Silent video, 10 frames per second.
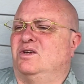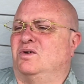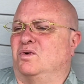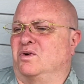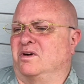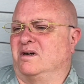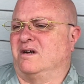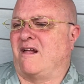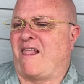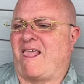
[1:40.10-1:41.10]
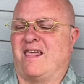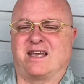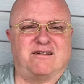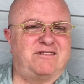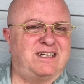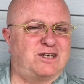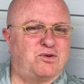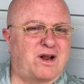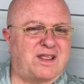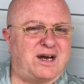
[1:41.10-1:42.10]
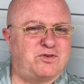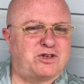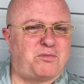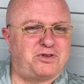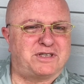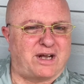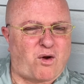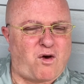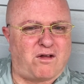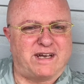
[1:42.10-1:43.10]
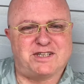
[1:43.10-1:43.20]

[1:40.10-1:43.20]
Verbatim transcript: or can really go out of the house almost at all.